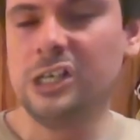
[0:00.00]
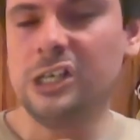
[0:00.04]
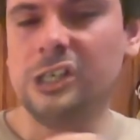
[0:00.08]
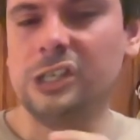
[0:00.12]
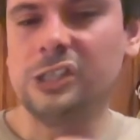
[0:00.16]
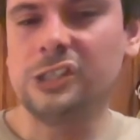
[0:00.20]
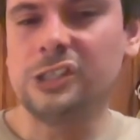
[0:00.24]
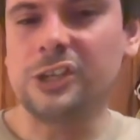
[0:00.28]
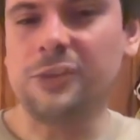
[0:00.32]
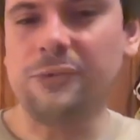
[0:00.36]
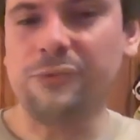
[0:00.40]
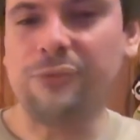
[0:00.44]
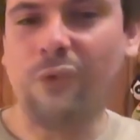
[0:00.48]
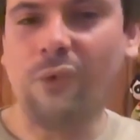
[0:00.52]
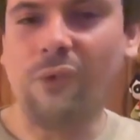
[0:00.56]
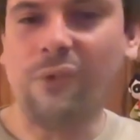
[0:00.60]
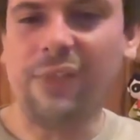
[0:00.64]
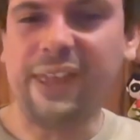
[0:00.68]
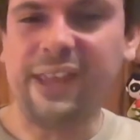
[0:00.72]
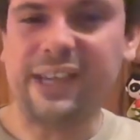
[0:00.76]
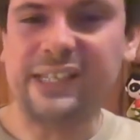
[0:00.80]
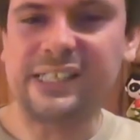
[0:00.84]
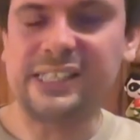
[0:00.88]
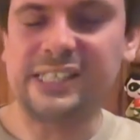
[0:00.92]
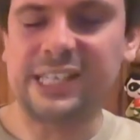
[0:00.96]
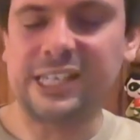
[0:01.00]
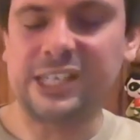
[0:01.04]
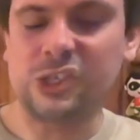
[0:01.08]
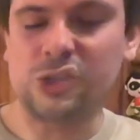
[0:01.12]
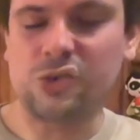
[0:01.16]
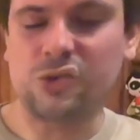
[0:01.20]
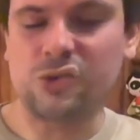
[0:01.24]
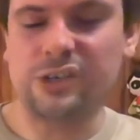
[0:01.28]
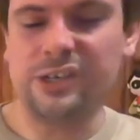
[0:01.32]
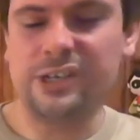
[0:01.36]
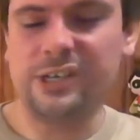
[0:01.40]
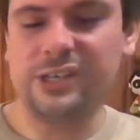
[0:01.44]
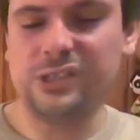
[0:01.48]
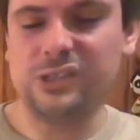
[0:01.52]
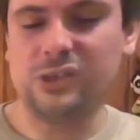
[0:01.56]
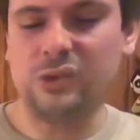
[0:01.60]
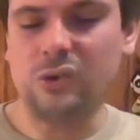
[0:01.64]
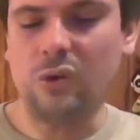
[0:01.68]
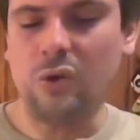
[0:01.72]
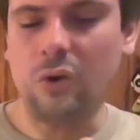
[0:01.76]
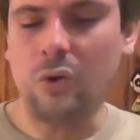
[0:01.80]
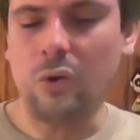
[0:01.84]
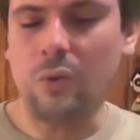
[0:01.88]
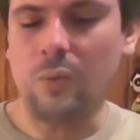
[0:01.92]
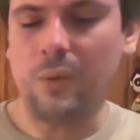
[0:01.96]
So for the accessories,
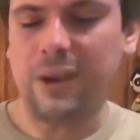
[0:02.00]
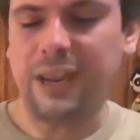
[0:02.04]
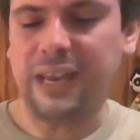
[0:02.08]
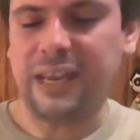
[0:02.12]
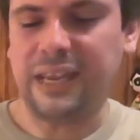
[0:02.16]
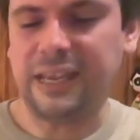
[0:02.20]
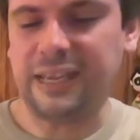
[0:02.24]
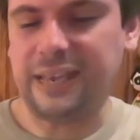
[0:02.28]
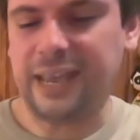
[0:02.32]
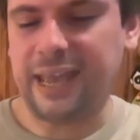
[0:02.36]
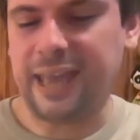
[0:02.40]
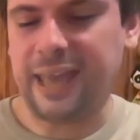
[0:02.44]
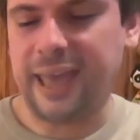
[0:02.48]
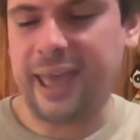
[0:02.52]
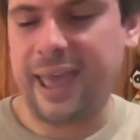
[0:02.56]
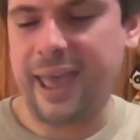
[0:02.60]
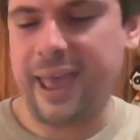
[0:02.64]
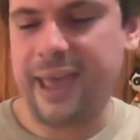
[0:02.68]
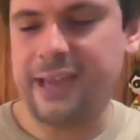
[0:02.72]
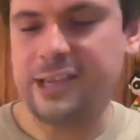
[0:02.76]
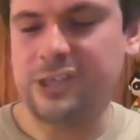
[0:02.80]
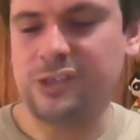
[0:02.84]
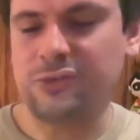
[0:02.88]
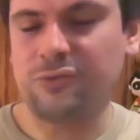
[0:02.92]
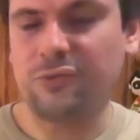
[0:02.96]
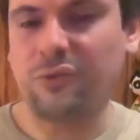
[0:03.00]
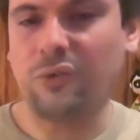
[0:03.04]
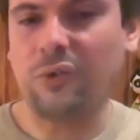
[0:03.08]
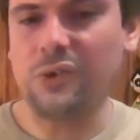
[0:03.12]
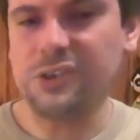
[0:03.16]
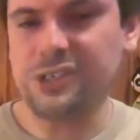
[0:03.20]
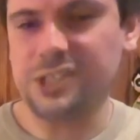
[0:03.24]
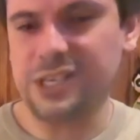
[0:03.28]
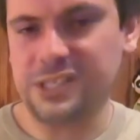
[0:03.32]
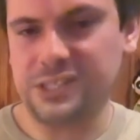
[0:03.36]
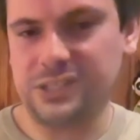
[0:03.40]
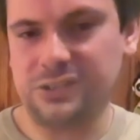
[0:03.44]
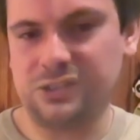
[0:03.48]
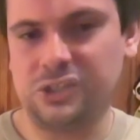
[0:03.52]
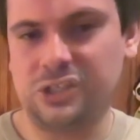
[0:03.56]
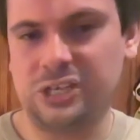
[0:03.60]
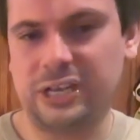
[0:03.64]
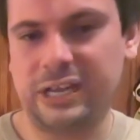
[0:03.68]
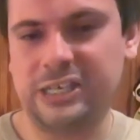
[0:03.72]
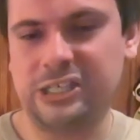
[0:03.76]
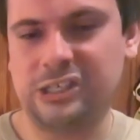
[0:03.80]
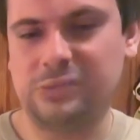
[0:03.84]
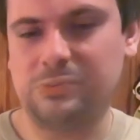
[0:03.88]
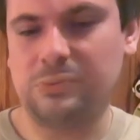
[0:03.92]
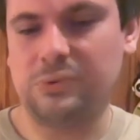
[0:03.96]
all we get is 4 sets of
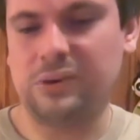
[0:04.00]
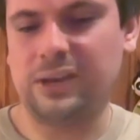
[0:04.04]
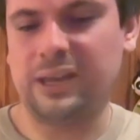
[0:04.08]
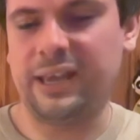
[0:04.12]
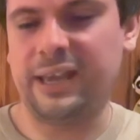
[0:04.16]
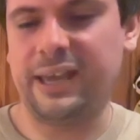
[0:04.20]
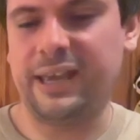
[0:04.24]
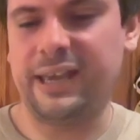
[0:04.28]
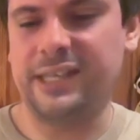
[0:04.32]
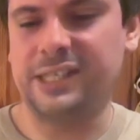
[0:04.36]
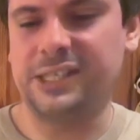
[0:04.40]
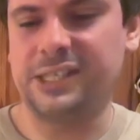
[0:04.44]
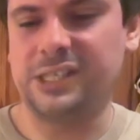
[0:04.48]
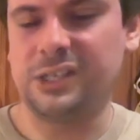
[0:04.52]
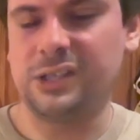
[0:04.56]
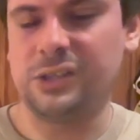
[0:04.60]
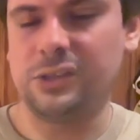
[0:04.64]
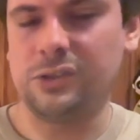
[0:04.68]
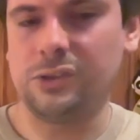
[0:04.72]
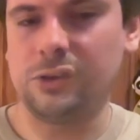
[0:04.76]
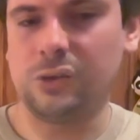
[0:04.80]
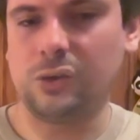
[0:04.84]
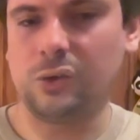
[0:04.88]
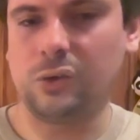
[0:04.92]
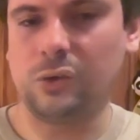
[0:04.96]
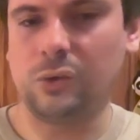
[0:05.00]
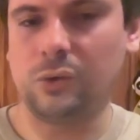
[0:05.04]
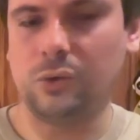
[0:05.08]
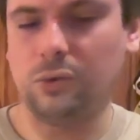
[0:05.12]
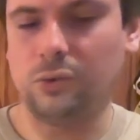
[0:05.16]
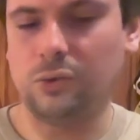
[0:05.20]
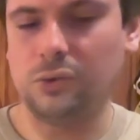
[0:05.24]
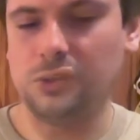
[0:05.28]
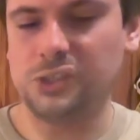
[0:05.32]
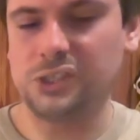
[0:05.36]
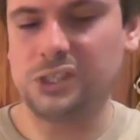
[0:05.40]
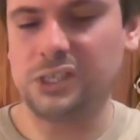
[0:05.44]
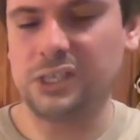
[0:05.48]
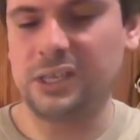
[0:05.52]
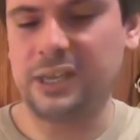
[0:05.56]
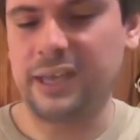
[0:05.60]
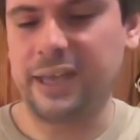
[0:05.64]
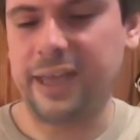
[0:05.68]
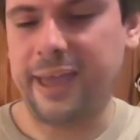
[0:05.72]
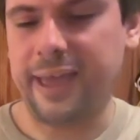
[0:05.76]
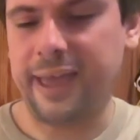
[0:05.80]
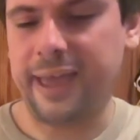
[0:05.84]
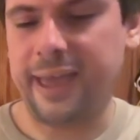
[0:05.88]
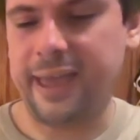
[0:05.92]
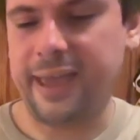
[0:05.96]
changeable hands, the claws,
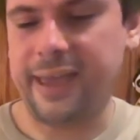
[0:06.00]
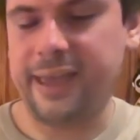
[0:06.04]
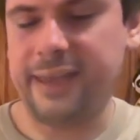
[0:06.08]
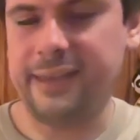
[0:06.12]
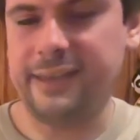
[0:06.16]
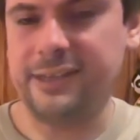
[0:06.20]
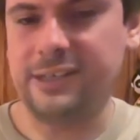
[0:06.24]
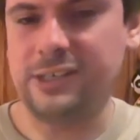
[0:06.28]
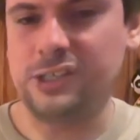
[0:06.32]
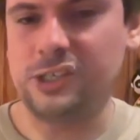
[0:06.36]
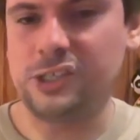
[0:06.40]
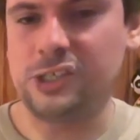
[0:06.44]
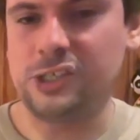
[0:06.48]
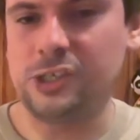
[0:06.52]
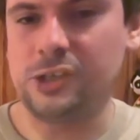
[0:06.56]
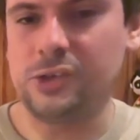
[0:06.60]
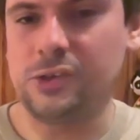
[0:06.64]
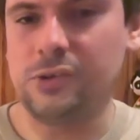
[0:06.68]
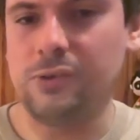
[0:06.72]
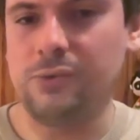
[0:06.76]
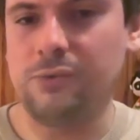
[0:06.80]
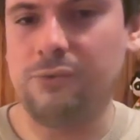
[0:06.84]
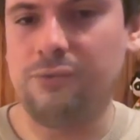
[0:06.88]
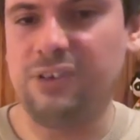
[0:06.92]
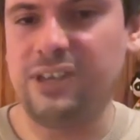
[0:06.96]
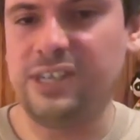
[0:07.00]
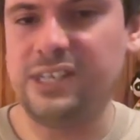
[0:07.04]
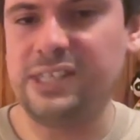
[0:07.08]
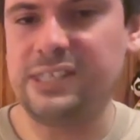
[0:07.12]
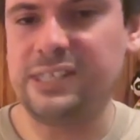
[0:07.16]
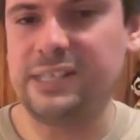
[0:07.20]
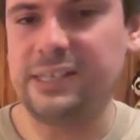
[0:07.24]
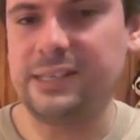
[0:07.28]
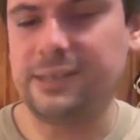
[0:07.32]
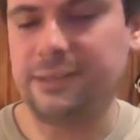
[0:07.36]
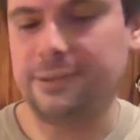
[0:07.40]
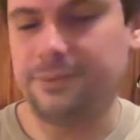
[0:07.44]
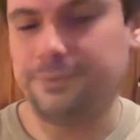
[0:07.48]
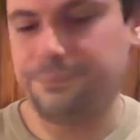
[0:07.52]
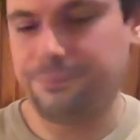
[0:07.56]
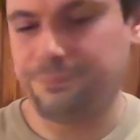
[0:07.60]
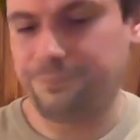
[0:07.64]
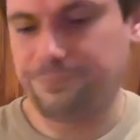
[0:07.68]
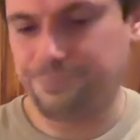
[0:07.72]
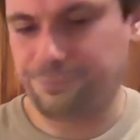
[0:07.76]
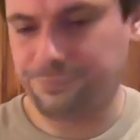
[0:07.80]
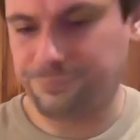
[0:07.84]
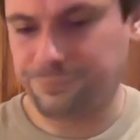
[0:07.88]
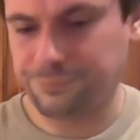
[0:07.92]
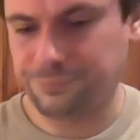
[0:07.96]
and 2 fisted,
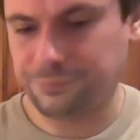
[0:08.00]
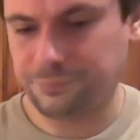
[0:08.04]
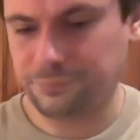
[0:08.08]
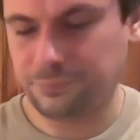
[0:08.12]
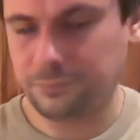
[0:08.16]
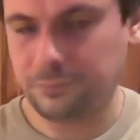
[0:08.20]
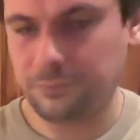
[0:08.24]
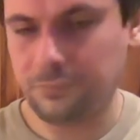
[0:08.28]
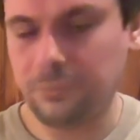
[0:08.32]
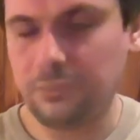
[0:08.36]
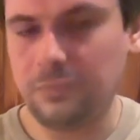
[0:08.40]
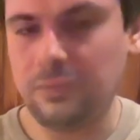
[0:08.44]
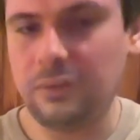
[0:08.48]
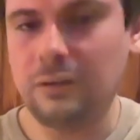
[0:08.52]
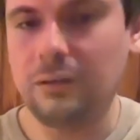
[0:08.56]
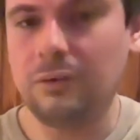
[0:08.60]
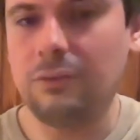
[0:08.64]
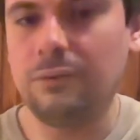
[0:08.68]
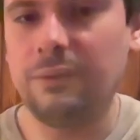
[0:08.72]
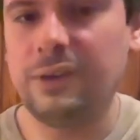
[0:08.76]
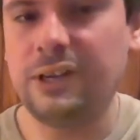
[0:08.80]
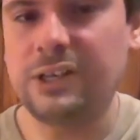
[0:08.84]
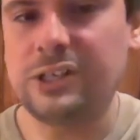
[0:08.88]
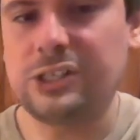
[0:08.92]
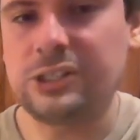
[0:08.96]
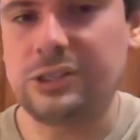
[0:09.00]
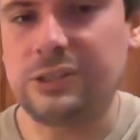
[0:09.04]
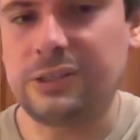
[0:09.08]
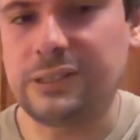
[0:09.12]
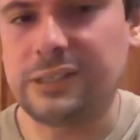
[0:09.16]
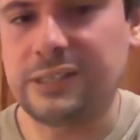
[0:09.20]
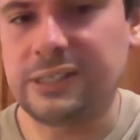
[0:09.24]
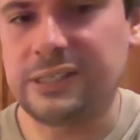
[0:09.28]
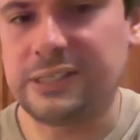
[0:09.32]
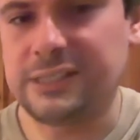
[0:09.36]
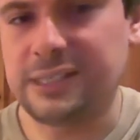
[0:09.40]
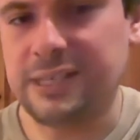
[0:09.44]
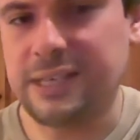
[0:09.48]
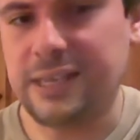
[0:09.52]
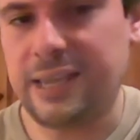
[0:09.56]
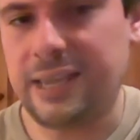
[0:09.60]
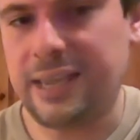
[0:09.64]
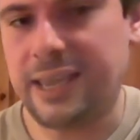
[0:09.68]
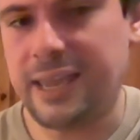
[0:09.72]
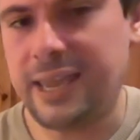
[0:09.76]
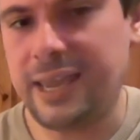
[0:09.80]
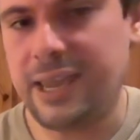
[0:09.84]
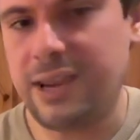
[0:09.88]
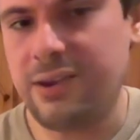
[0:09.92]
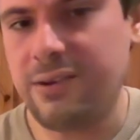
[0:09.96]
which you can see
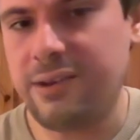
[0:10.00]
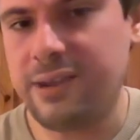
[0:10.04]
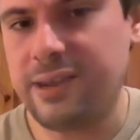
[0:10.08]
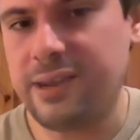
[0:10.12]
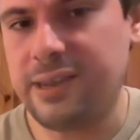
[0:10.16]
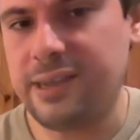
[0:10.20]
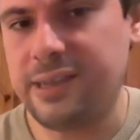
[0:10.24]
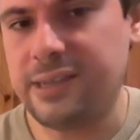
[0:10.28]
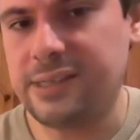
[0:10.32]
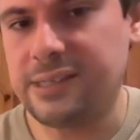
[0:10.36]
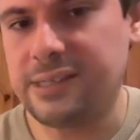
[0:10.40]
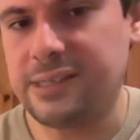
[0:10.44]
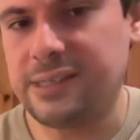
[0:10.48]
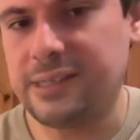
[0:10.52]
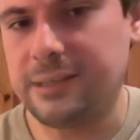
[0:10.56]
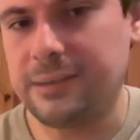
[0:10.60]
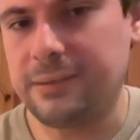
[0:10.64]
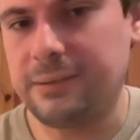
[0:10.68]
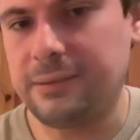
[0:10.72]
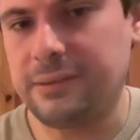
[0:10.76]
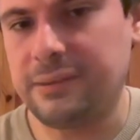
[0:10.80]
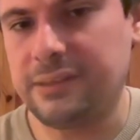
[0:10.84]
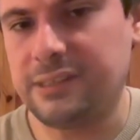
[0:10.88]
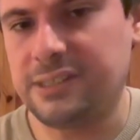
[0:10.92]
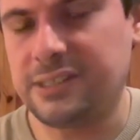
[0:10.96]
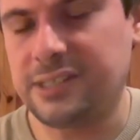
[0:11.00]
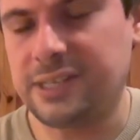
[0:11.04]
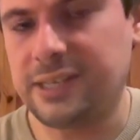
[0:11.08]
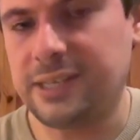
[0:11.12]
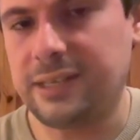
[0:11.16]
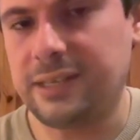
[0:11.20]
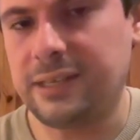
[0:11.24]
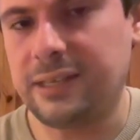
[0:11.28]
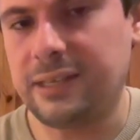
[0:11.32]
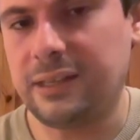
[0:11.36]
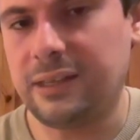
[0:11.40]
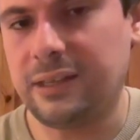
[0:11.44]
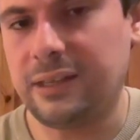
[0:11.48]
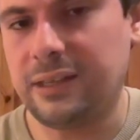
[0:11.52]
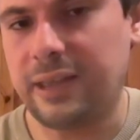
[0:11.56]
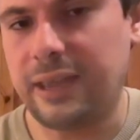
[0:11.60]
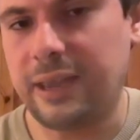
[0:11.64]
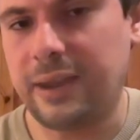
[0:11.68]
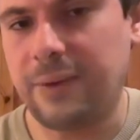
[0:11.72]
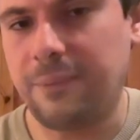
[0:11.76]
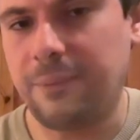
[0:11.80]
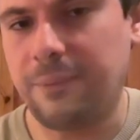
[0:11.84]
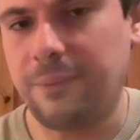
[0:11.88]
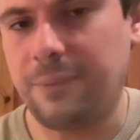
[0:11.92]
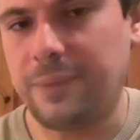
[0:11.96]
here is in the skin color,
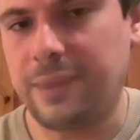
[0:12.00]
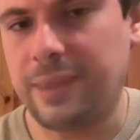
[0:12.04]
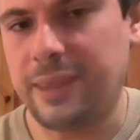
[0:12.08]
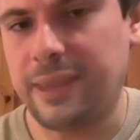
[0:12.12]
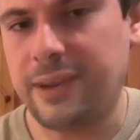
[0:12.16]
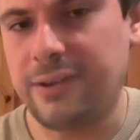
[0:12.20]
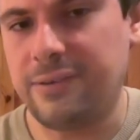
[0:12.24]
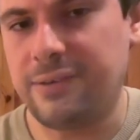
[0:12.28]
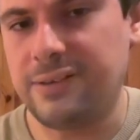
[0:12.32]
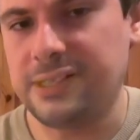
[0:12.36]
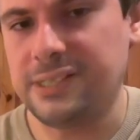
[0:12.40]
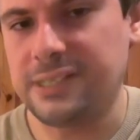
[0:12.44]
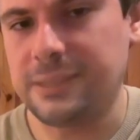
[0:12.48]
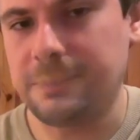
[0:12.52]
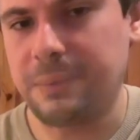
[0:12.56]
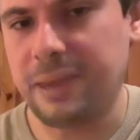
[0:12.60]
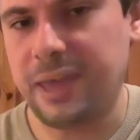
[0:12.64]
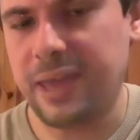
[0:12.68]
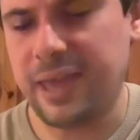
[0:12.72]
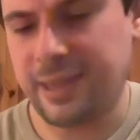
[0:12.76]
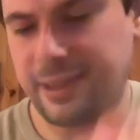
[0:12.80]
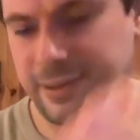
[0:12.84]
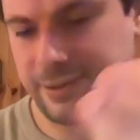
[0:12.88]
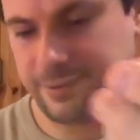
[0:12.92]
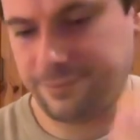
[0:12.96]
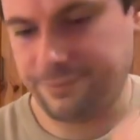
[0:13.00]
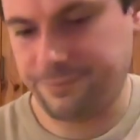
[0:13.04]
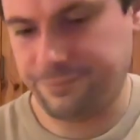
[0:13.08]
and here is the peg.